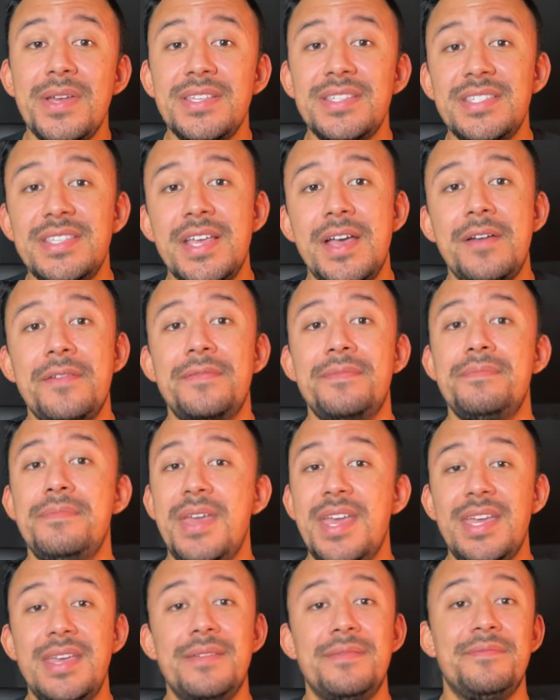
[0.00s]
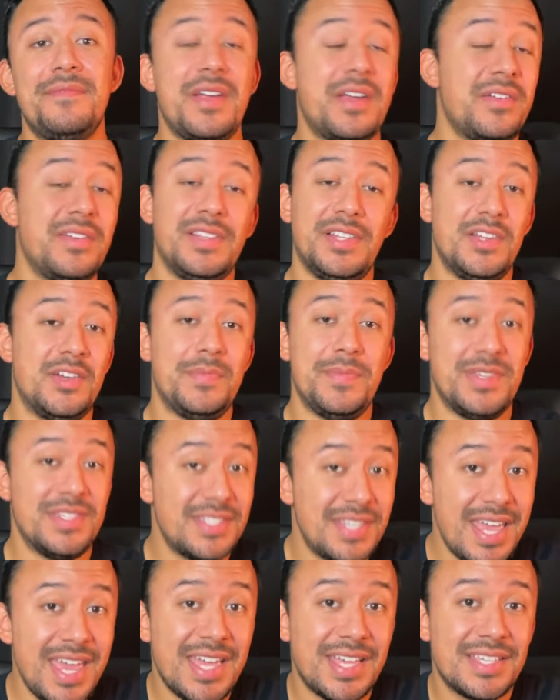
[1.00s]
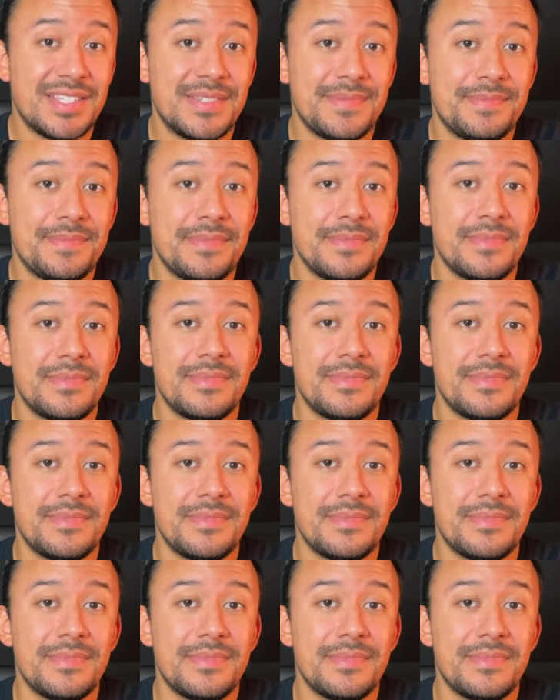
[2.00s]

myself making very little mistakes.